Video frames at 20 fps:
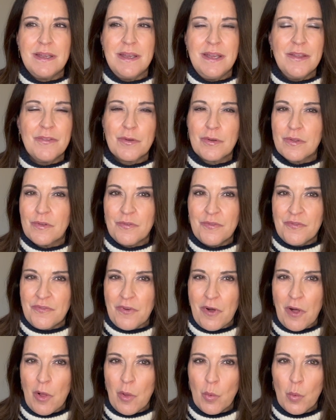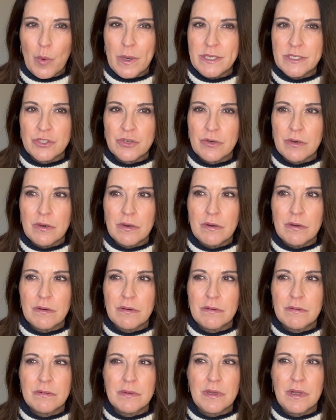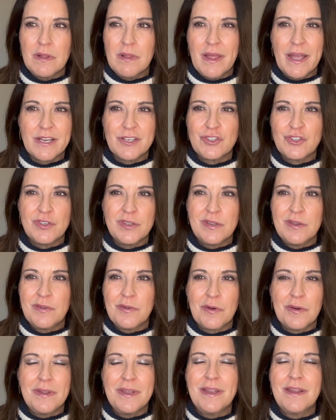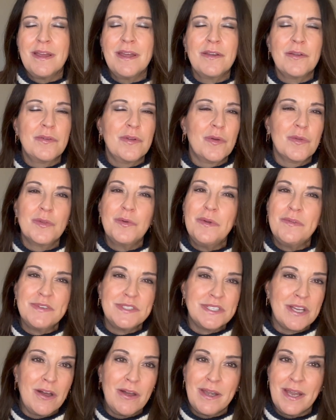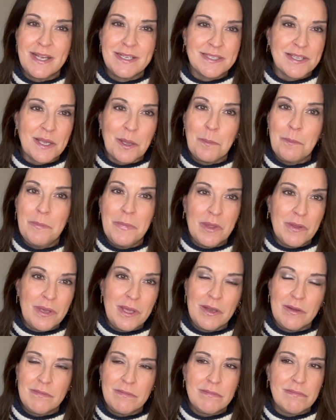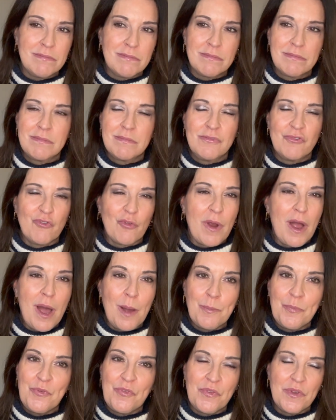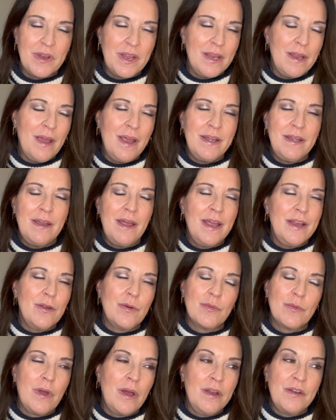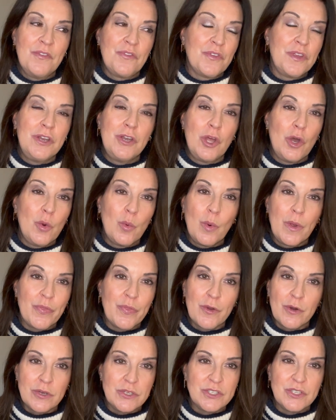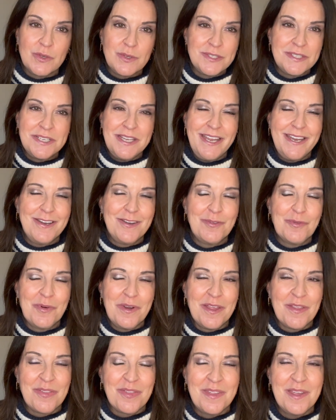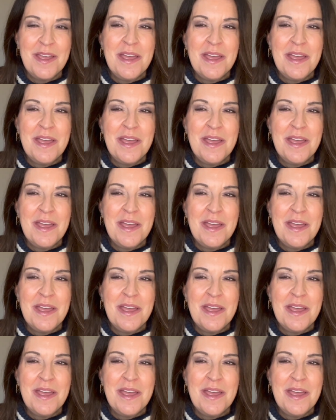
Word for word: either the fall winter collection, or I don't know, Louis Vuitton has like a million drops, and I don't honestly know what they're associated with.